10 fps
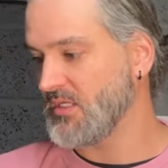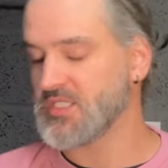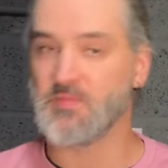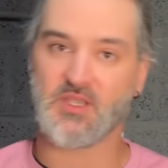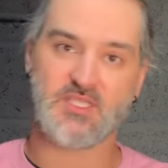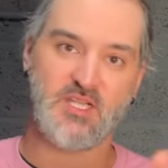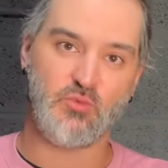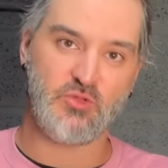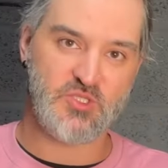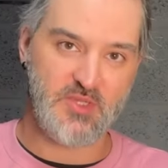something I said I
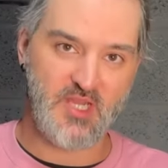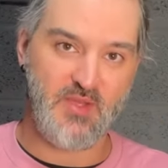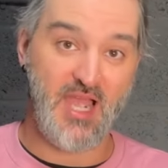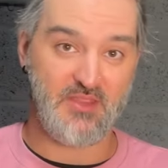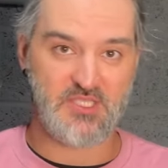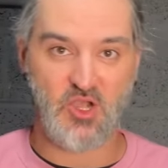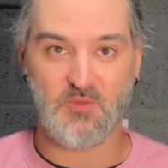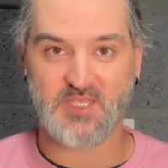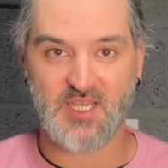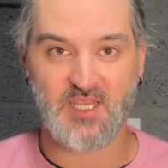wouldn't speak about at the
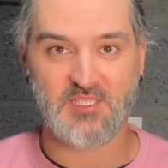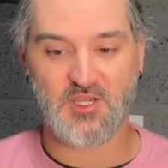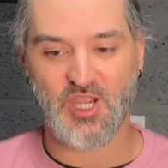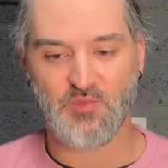time 10 years ago,